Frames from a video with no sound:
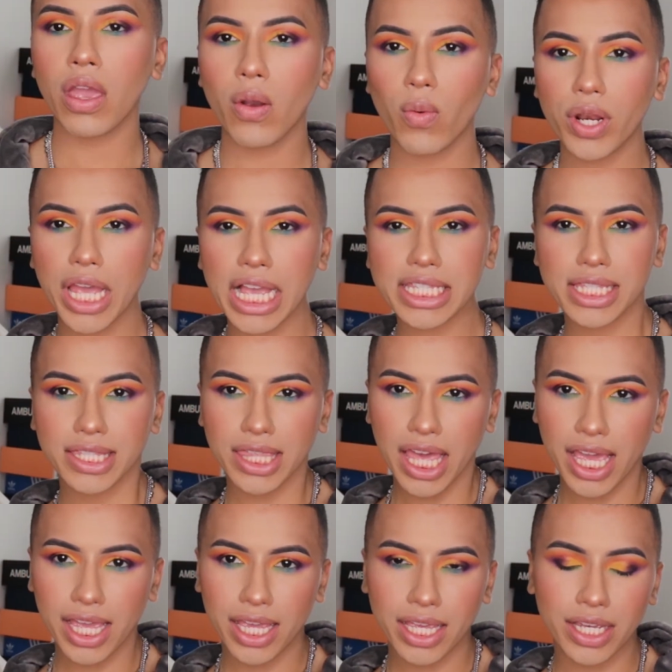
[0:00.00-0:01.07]
What do you guys
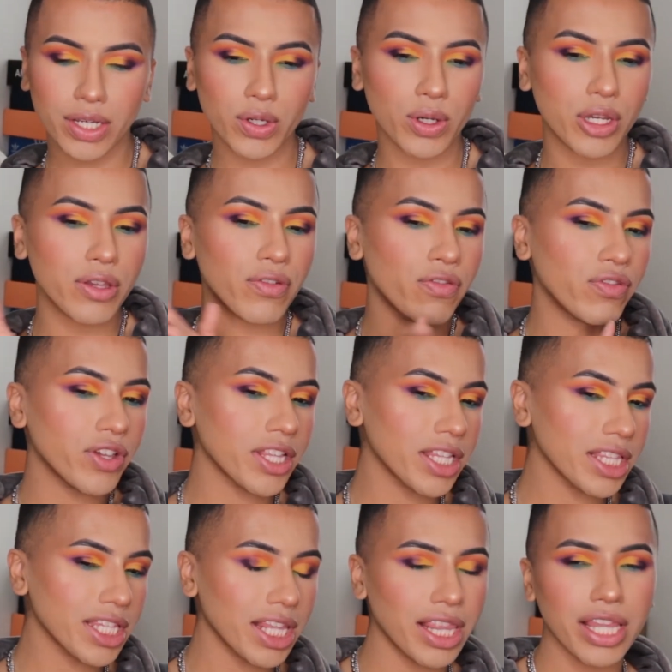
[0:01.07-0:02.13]
think? Are you
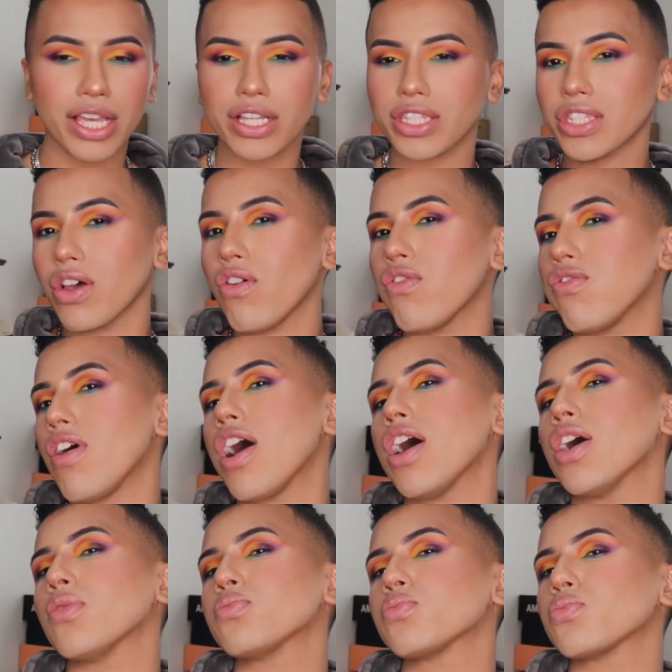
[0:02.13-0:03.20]
feeling the look so
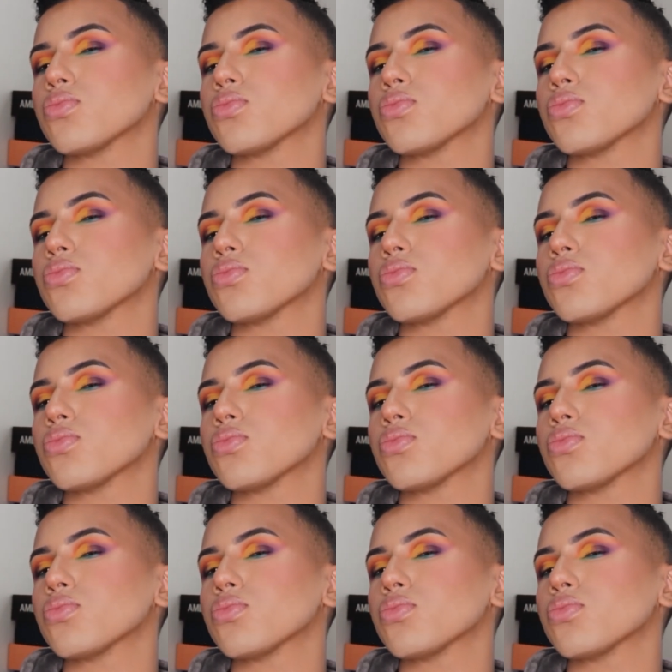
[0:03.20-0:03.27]
far?